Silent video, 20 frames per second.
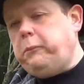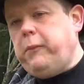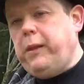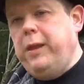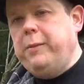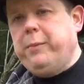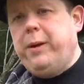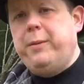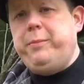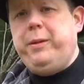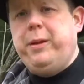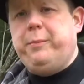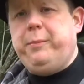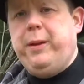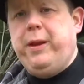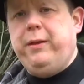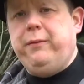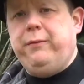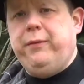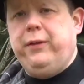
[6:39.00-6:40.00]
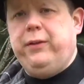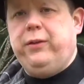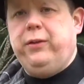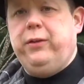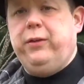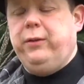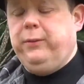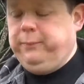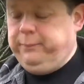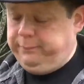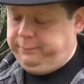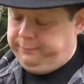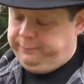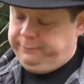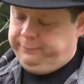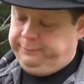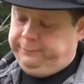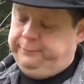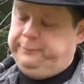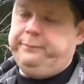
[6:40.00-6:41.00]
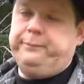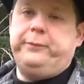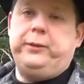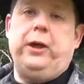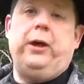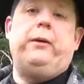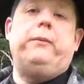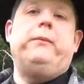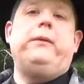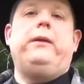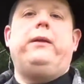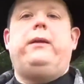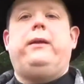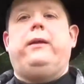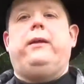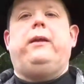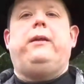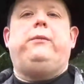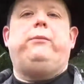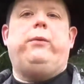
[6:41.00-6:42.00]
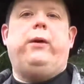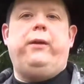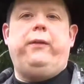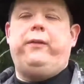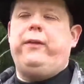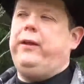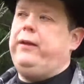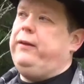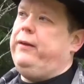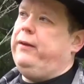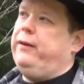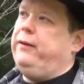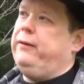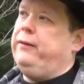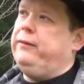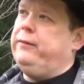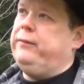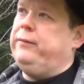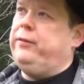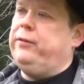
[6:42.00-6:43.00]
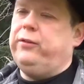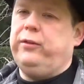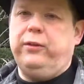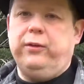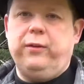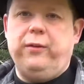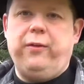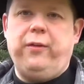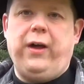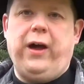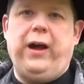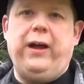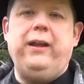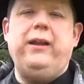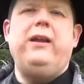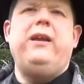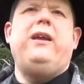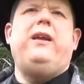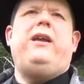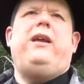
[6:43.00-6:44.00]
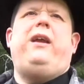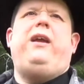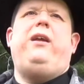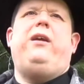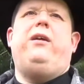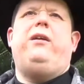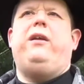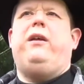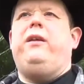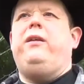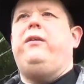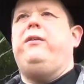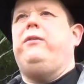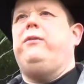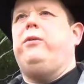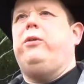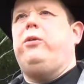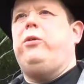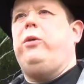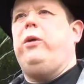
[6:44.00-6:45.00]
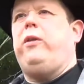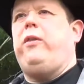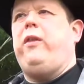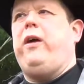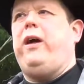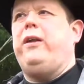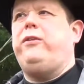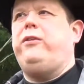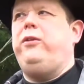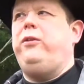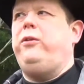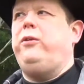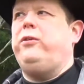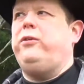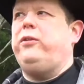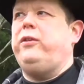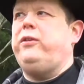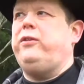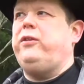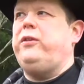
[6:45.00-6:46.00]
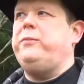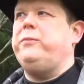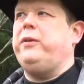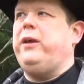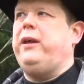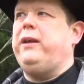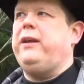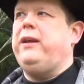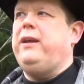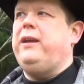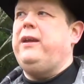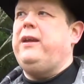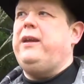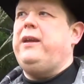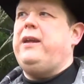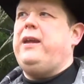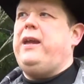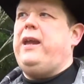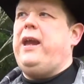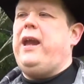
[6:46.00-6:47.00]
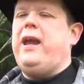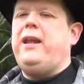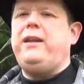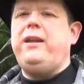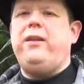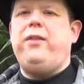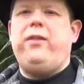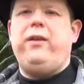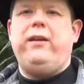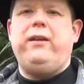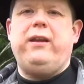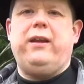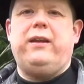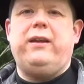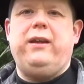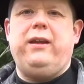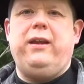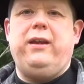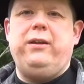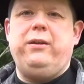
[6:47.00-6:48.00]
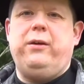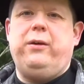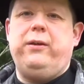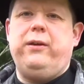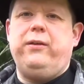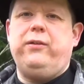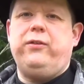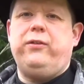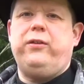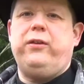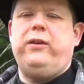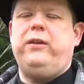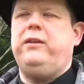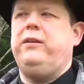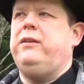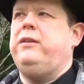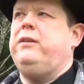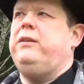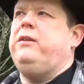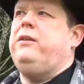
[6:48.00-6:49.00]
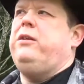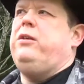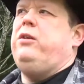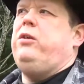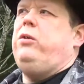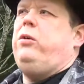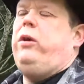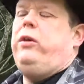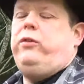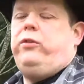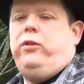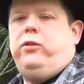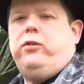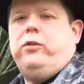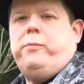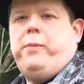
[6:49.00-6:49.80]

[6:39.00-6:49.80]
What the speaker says: it might be a benefit to you. So one thing there, just a little thought. You know, another real quick thought too, is it seems like anything that can get noticed is in your